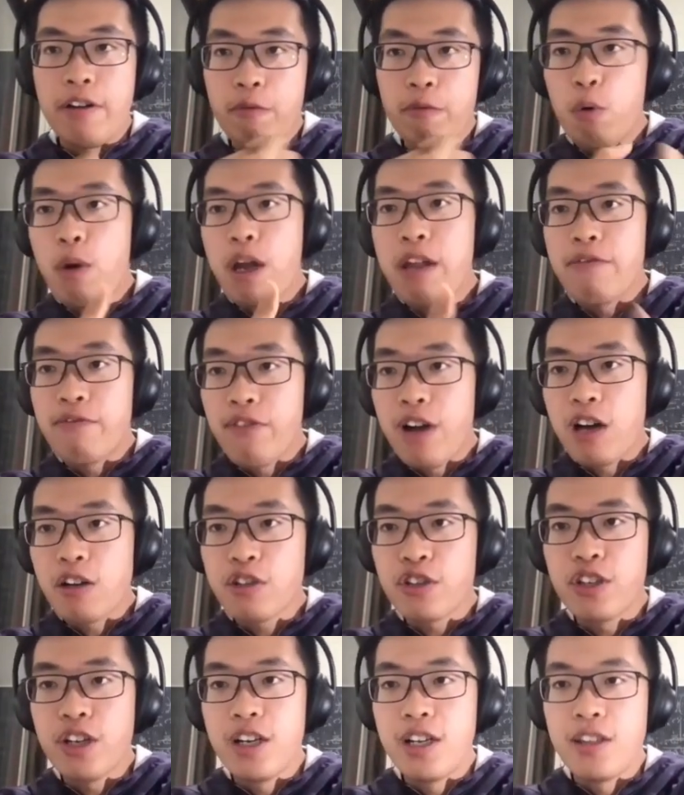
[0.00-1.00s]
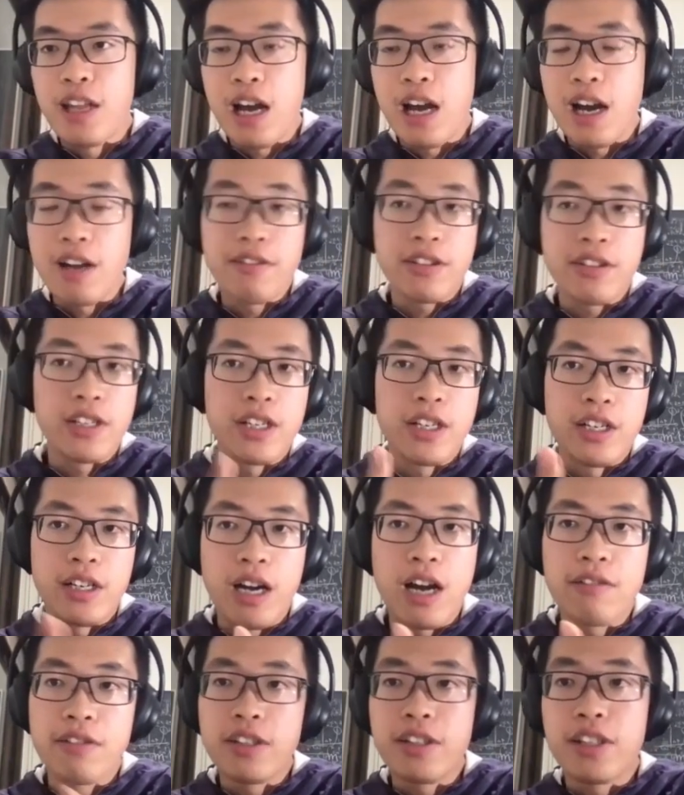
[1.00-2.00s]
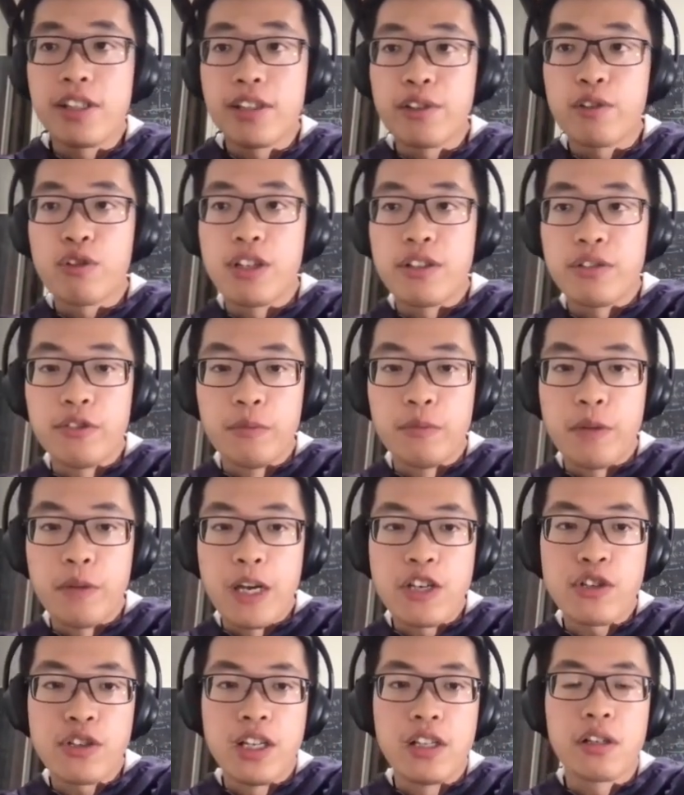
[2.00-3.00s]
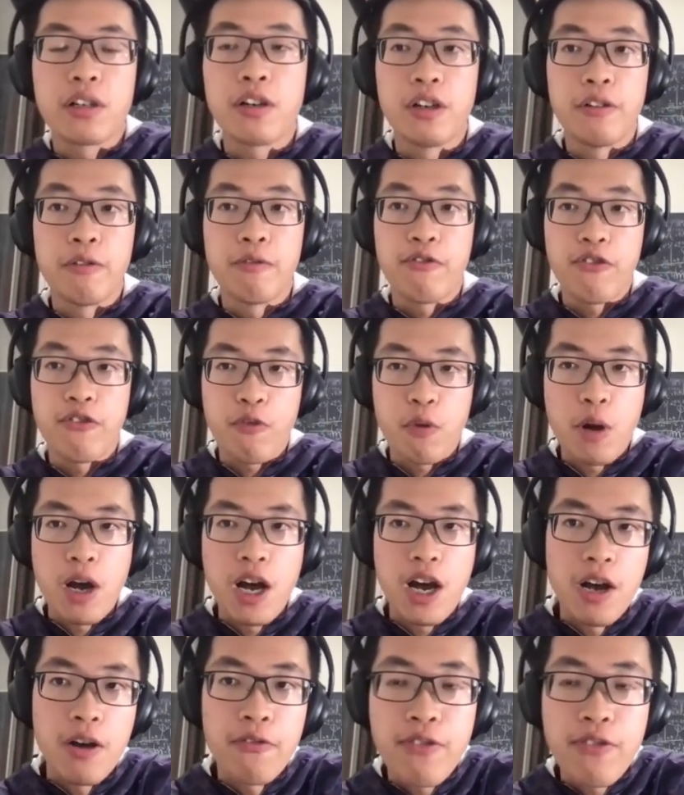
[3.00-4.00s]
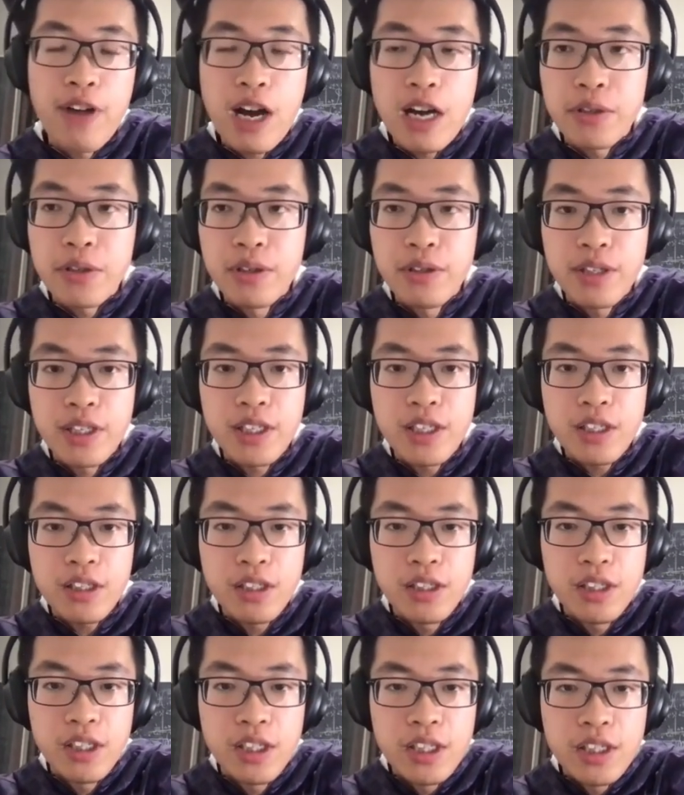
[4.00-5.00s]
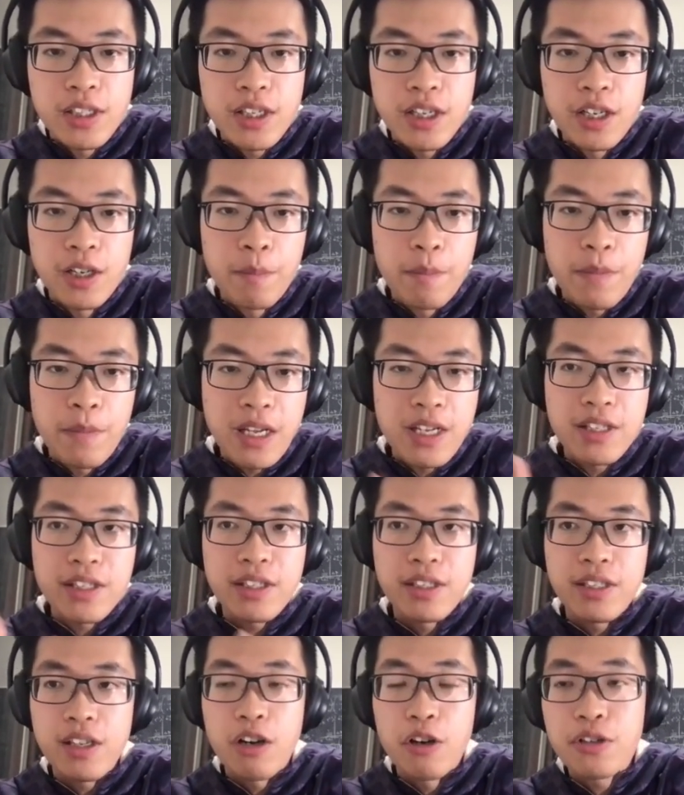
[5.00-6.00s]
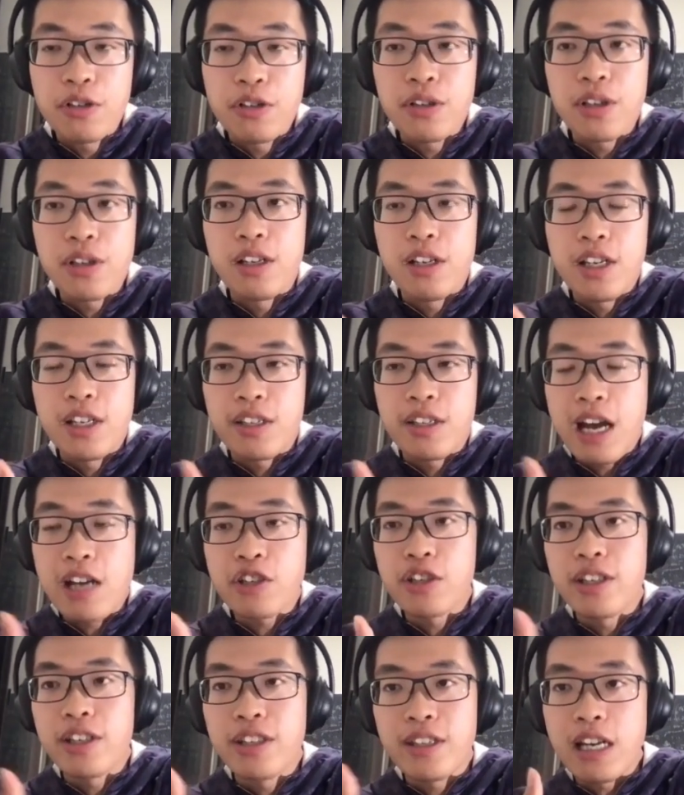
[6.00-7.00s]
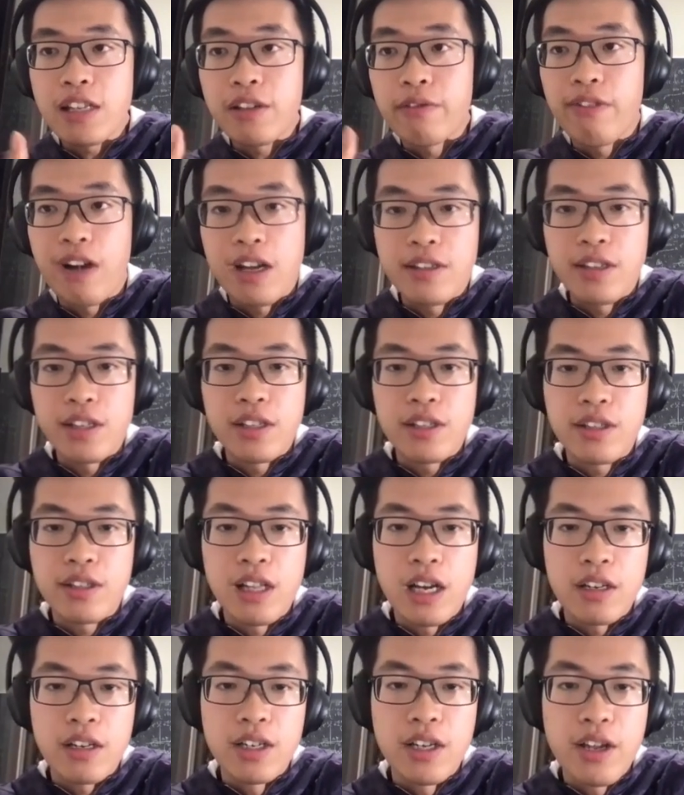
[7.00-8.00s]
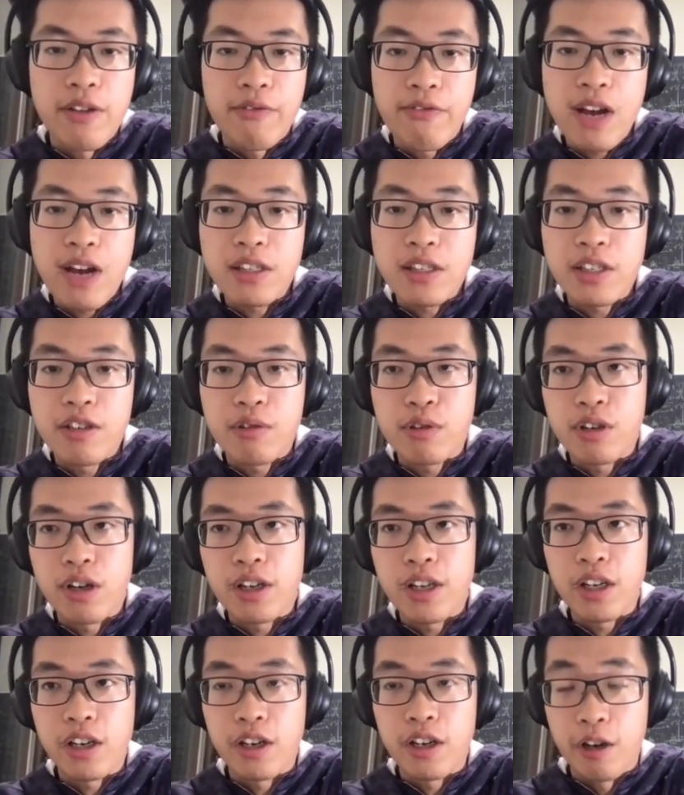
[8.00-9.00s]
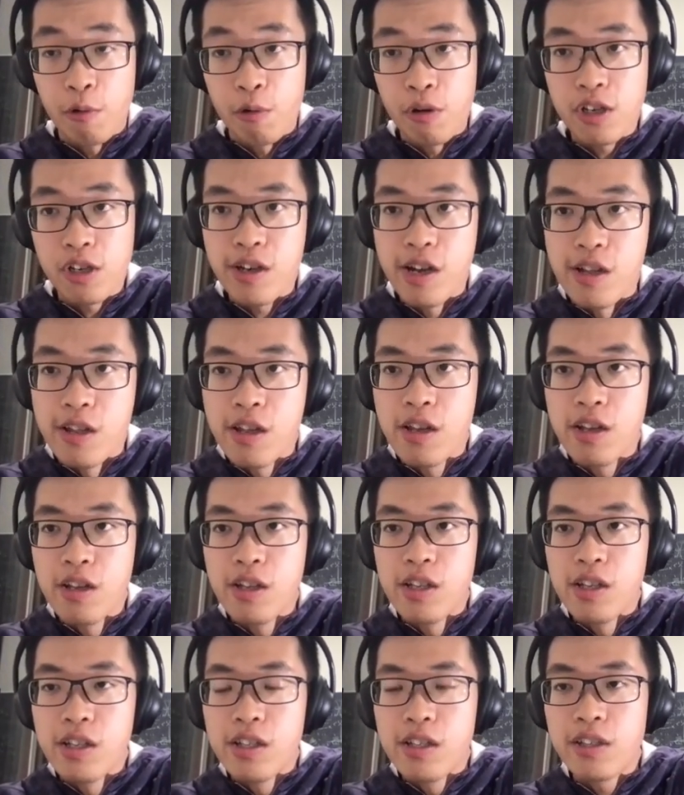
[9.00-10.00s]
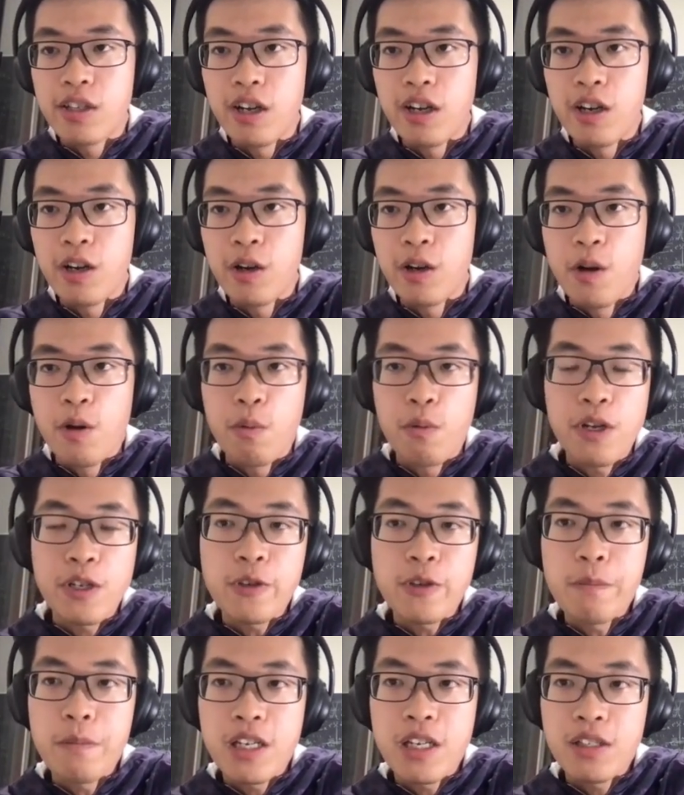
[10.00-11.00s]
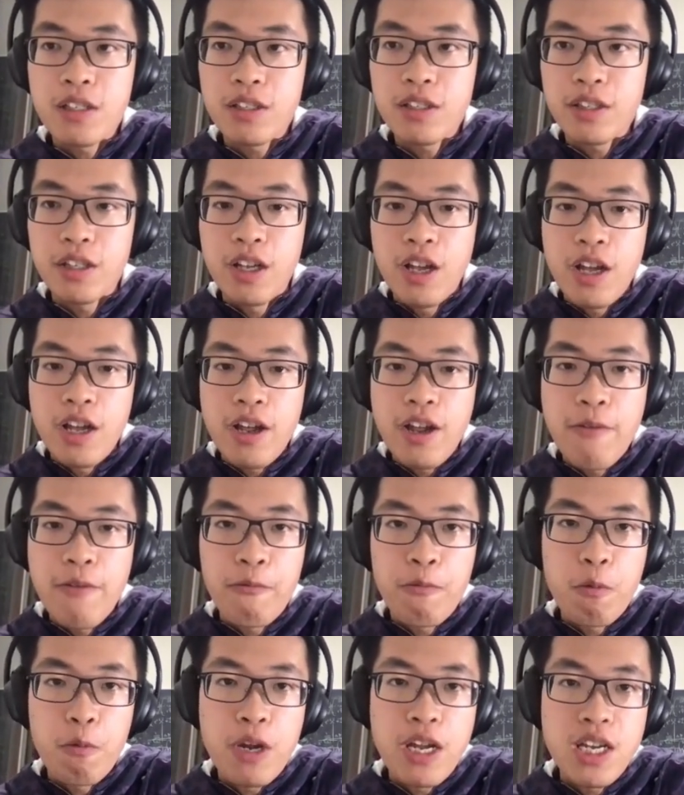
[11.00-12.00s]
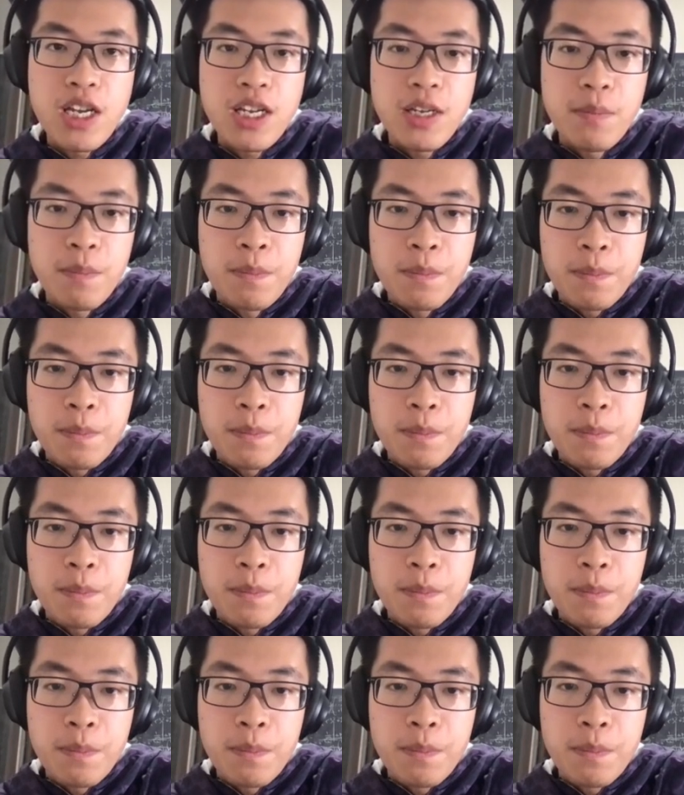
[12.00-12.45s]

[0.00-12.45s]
wave function under this transformation called phi theta, it's actually satisfied this effective Schrodinger equation. So which means if we